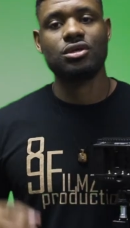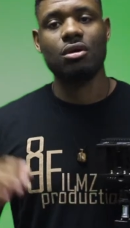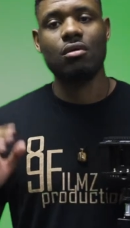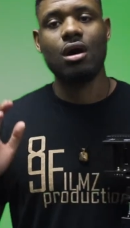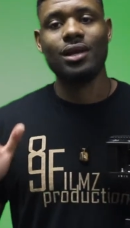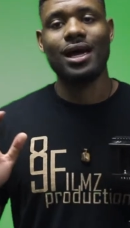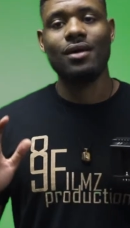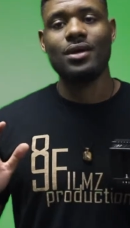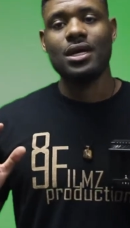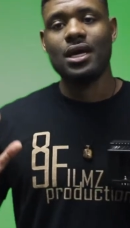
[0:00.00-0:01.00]
to go all
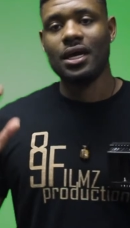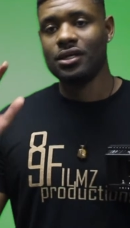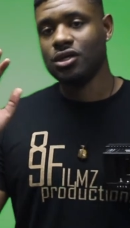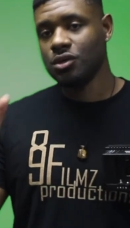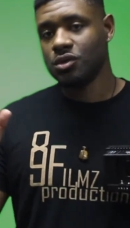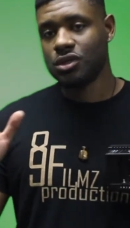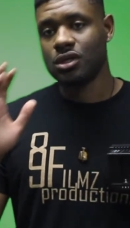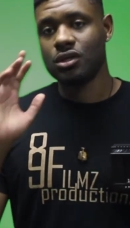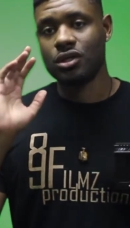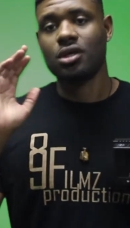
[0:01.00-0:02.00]
out and use
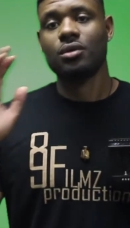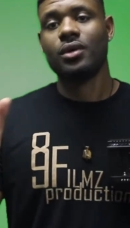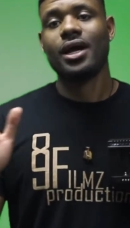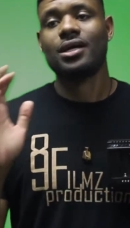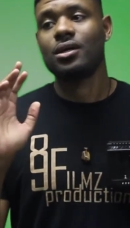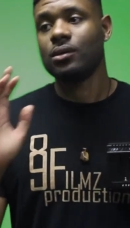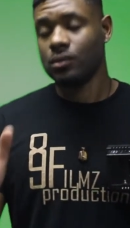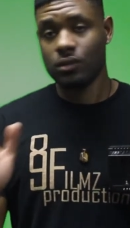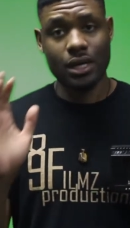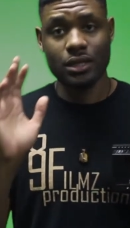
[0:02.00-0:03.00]
the correct
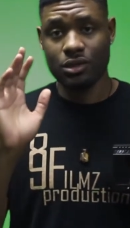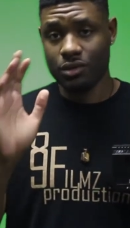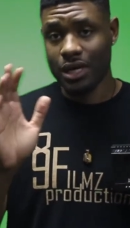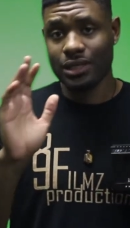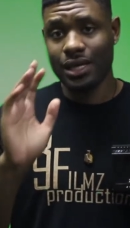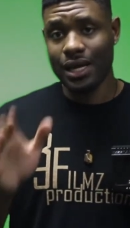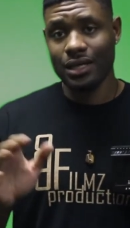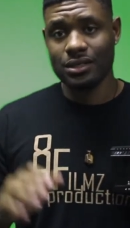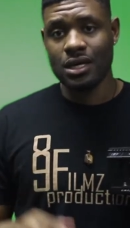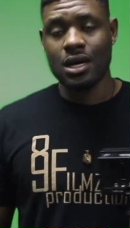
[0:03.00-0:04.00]

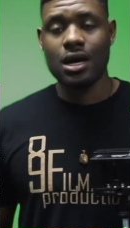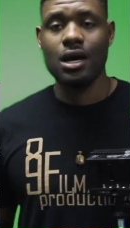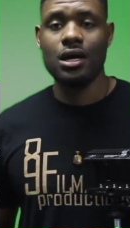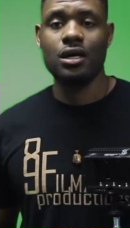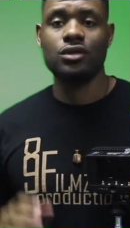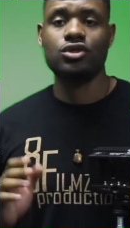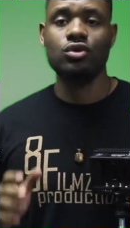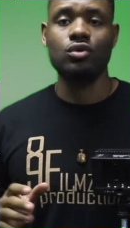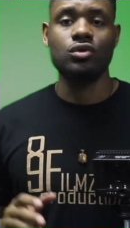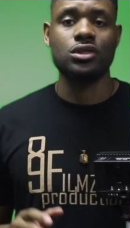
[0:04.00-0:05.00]
lighting
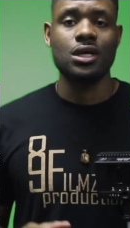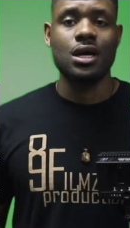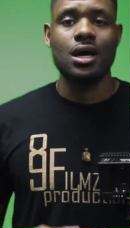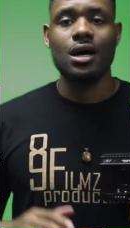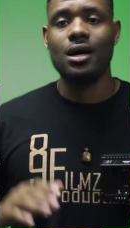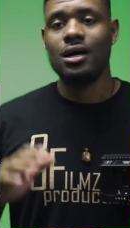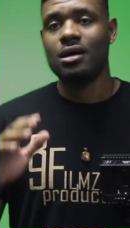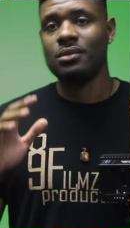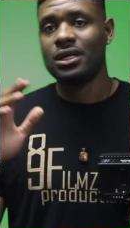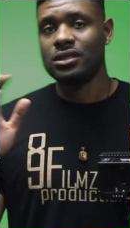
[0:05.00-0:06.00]
tools.
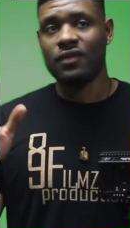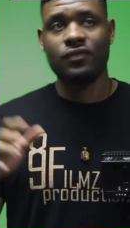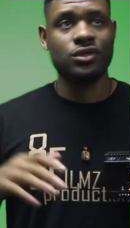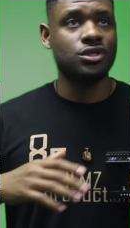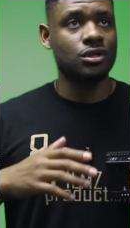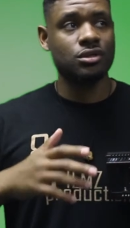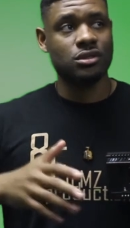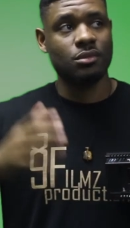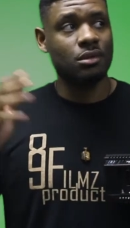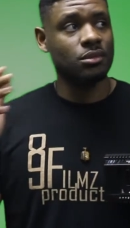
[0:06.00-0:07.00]
And I'll definitely show you
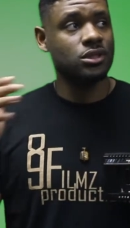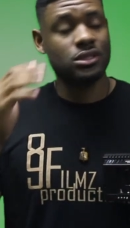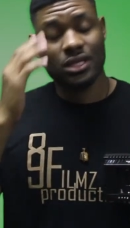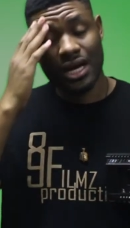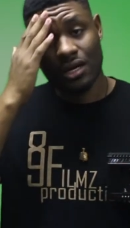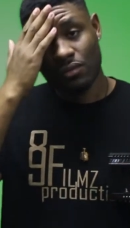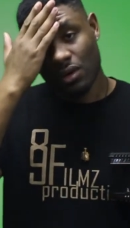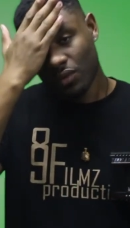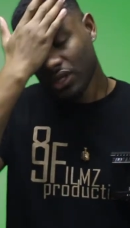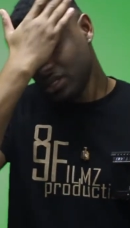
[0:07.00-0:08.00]
some images of kind of
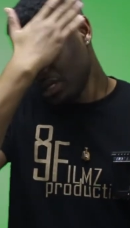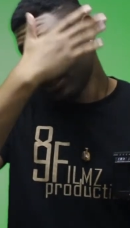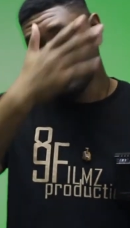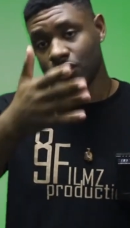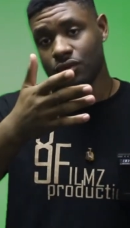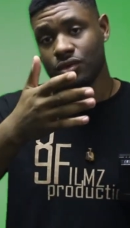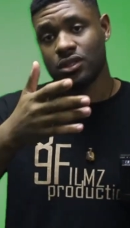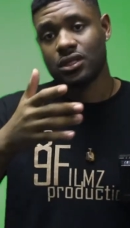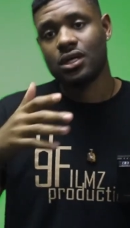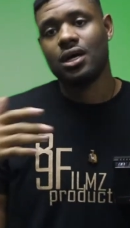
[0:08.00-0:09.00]
what we did
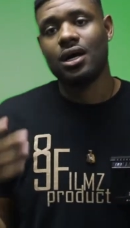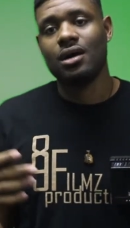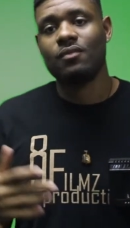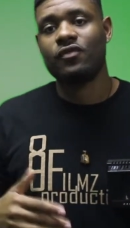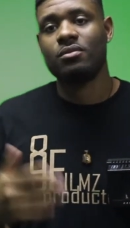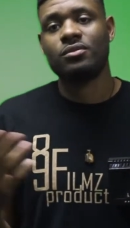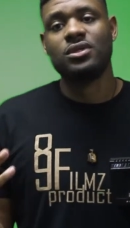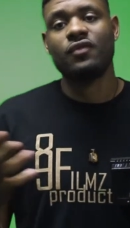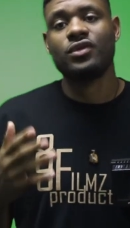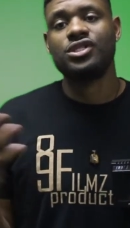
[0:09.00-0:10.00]
use from
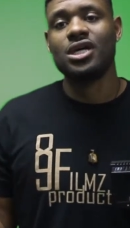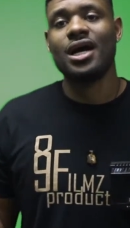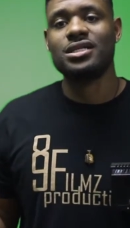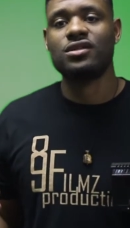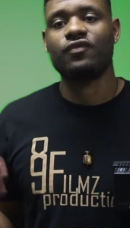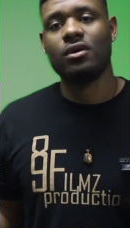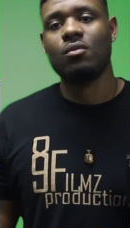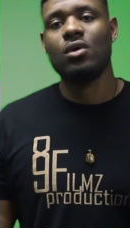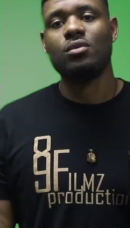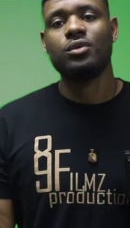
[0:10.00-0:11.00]
different shots
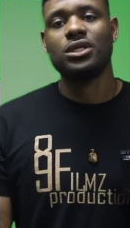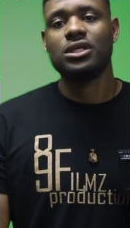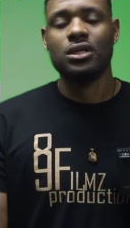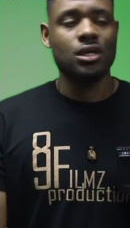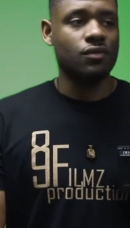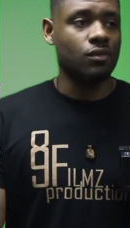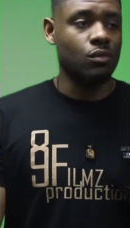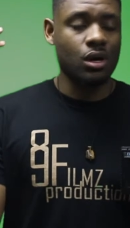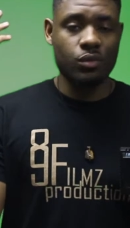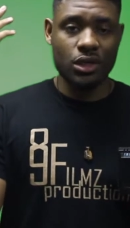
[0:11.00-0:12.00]
from what we
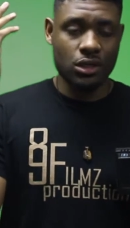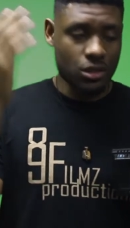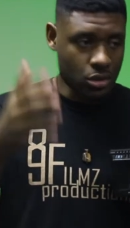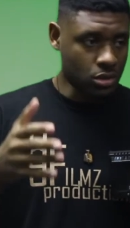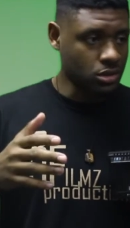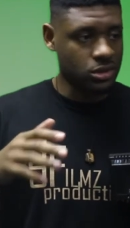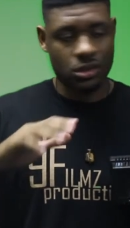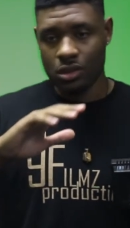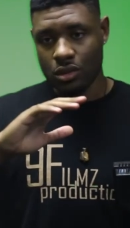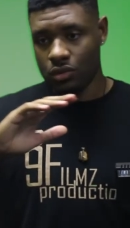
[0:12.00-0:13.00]
used
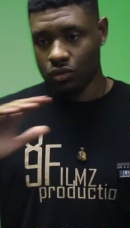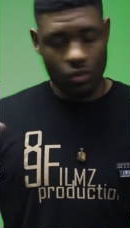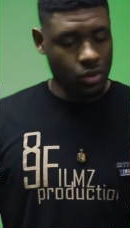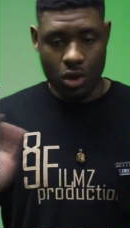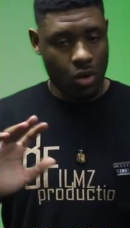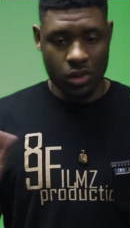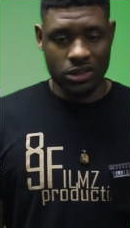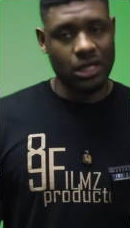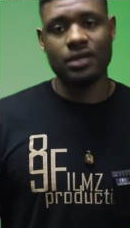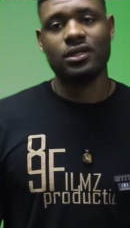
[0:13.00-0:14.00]
through the whole
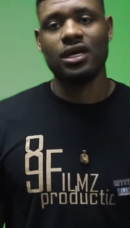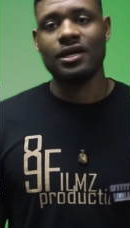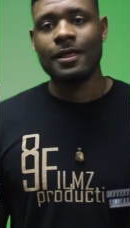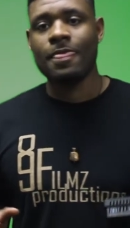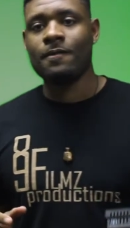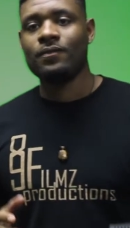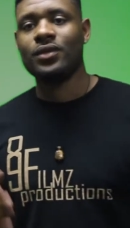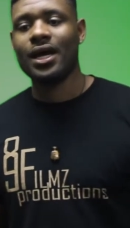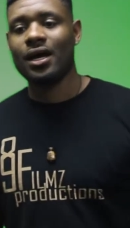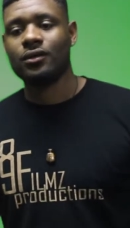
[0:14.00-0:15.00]
entire thing.
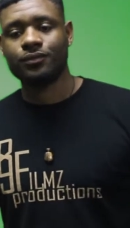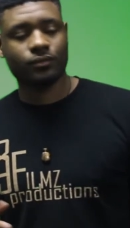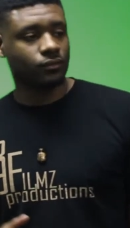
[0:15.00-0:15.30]
Now,